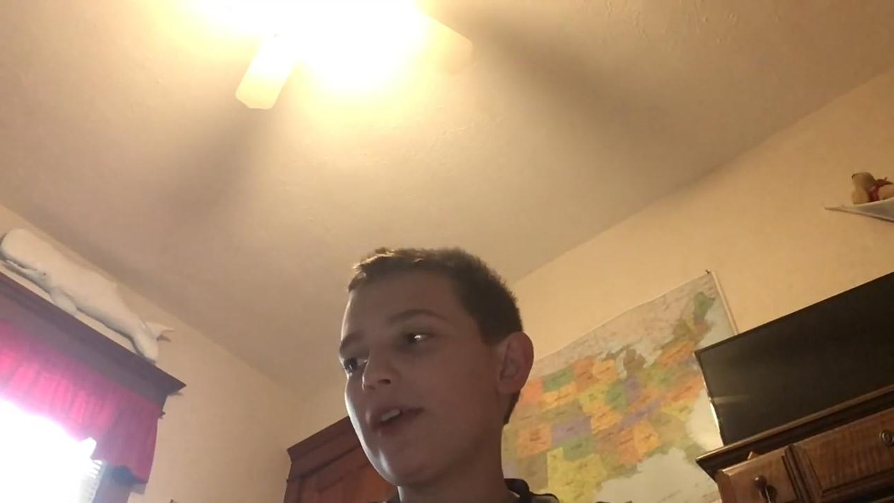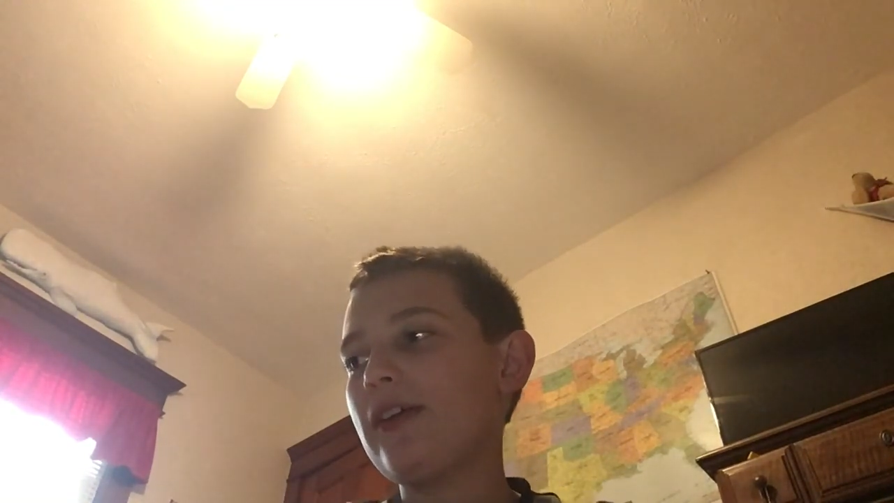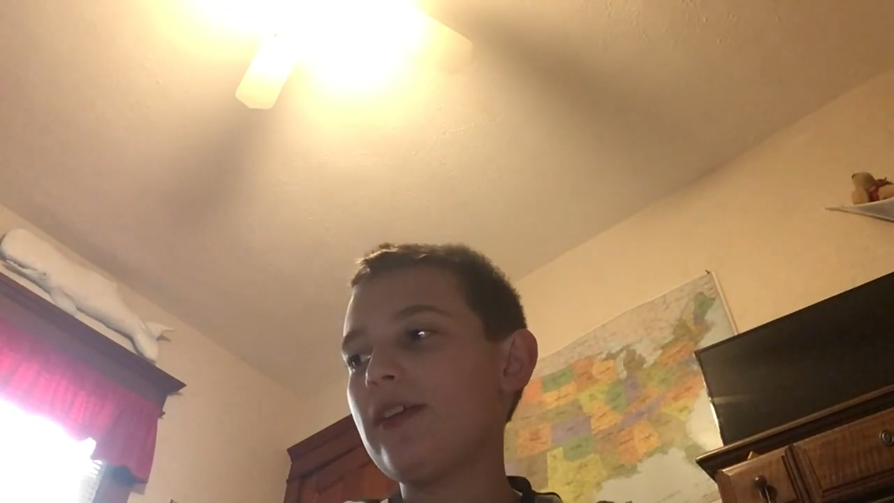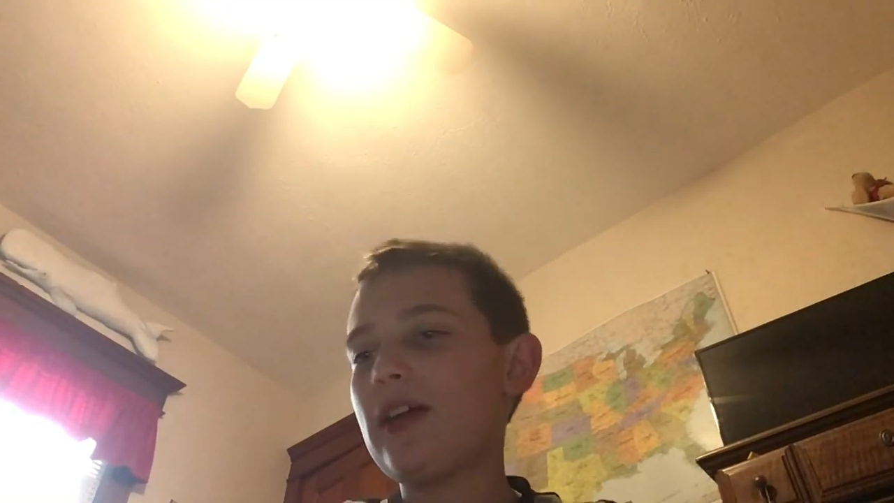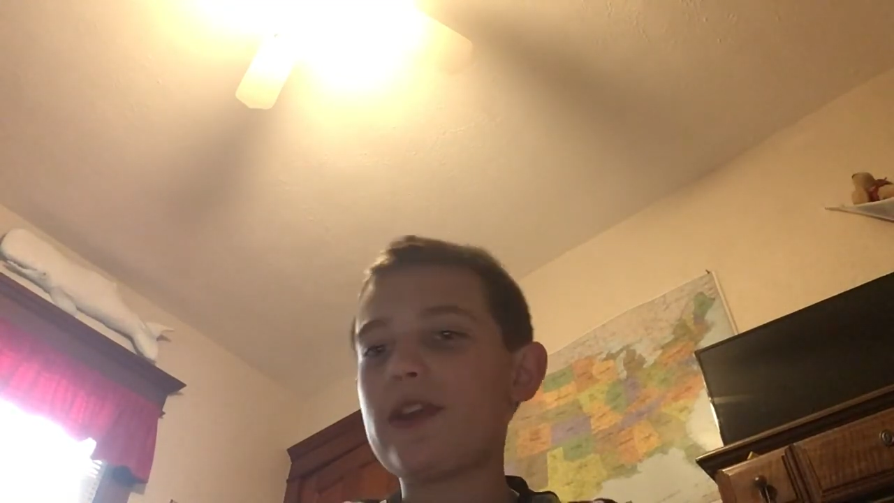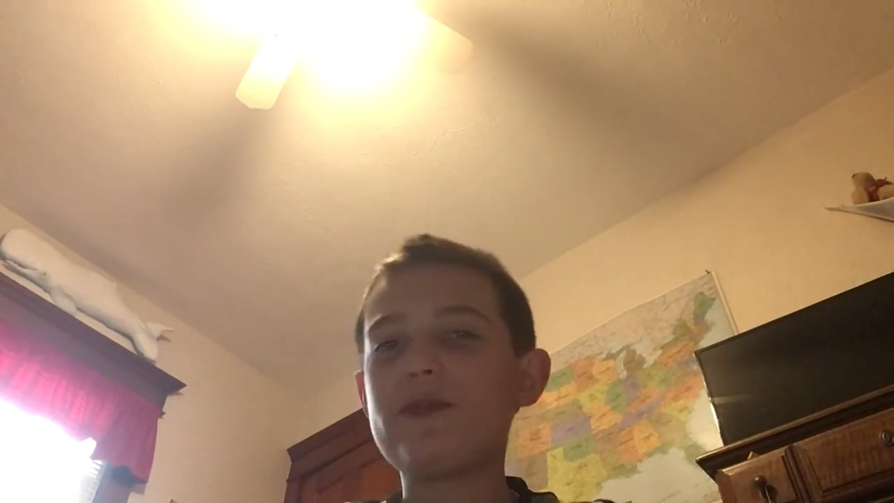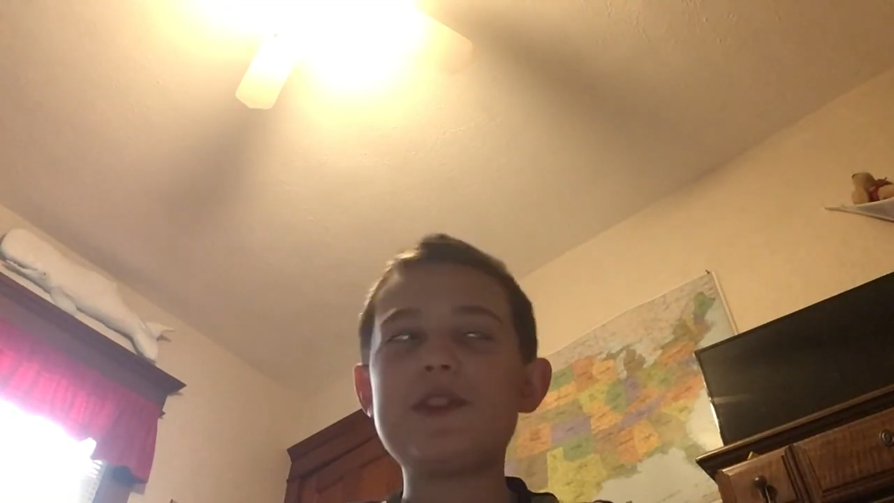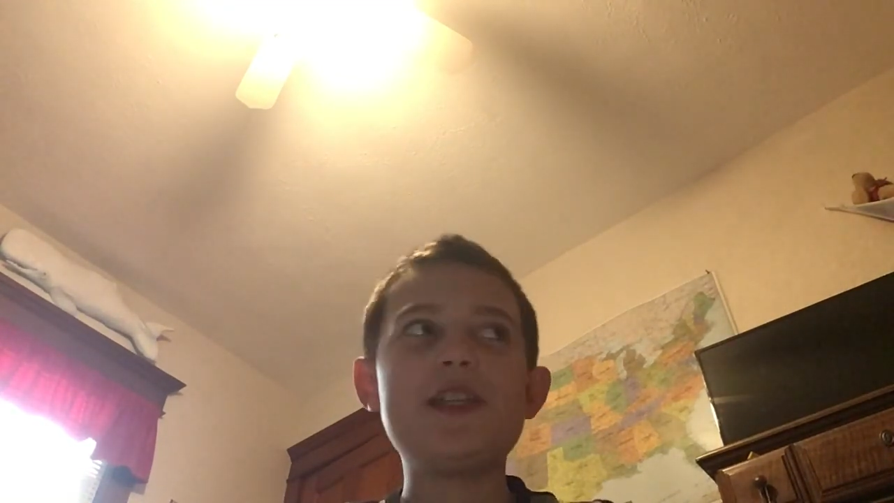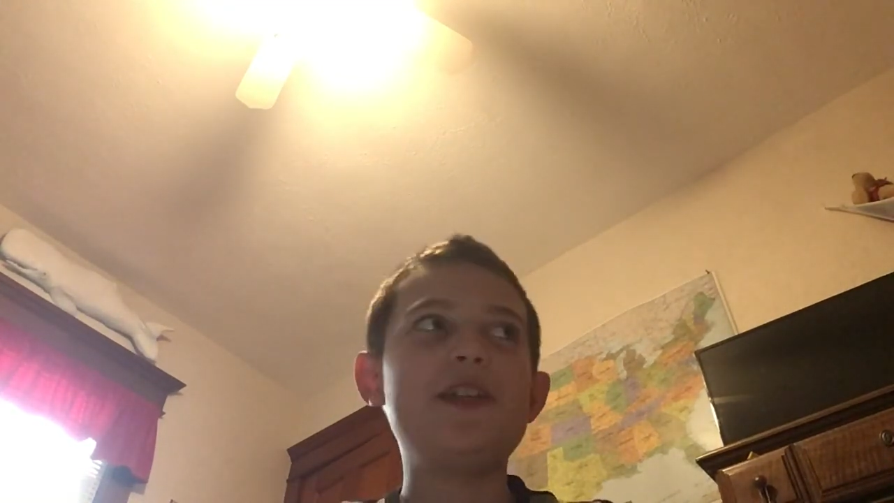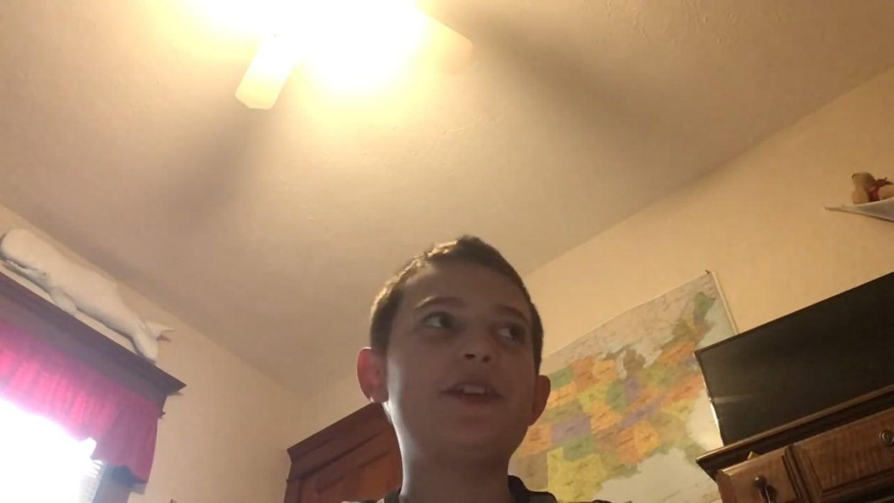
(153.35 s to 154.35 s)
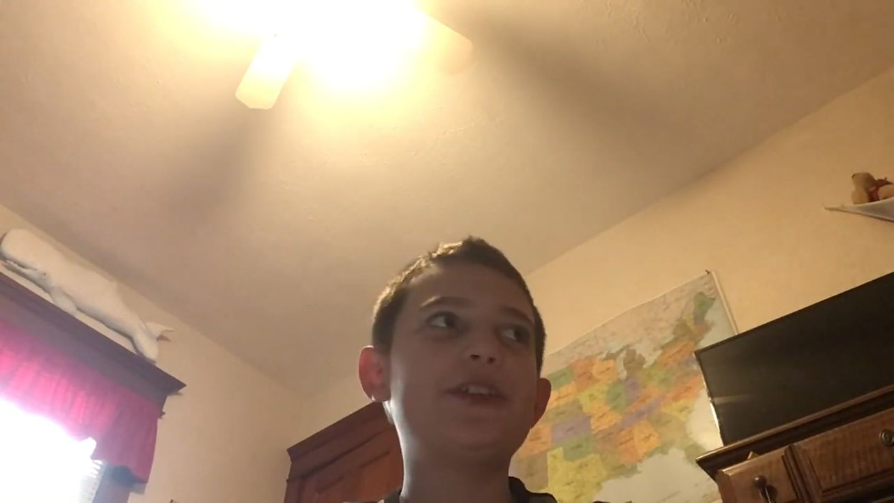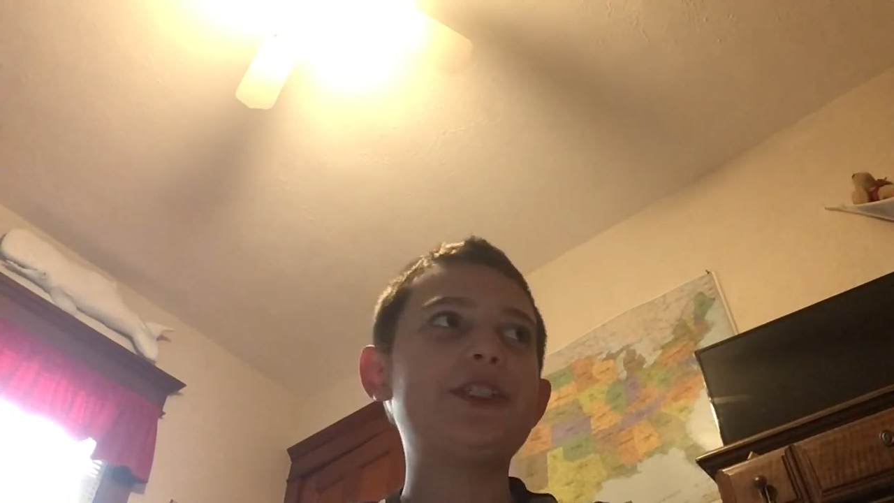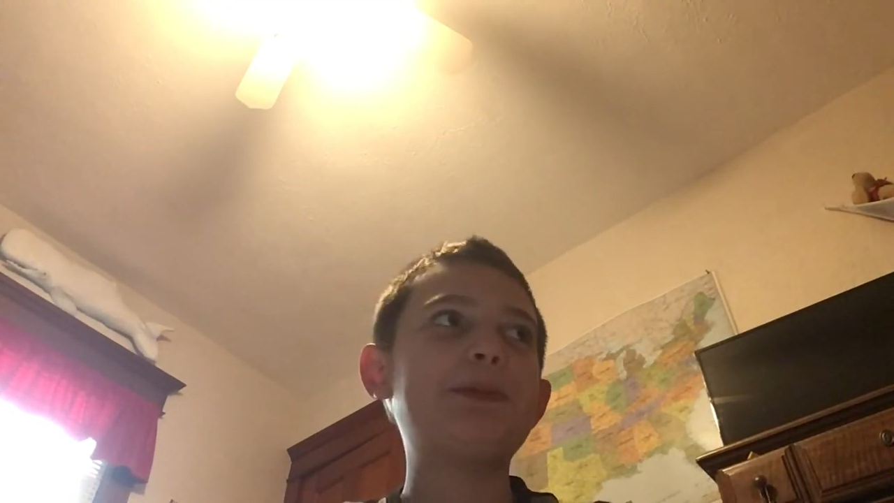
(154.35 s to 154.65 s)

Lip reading: A lot of tears,